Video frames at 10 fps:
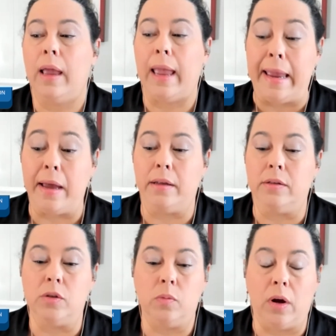
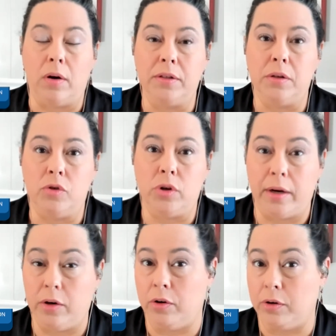and we also
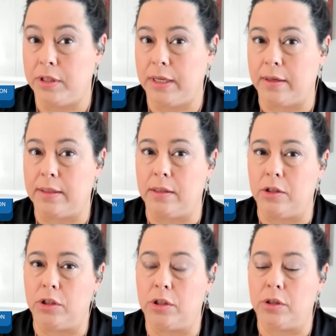trained nurse
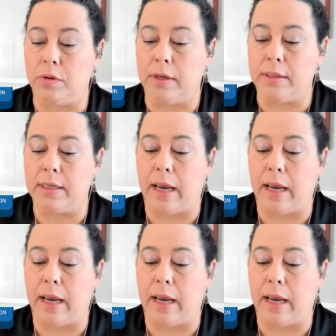anesthesia students.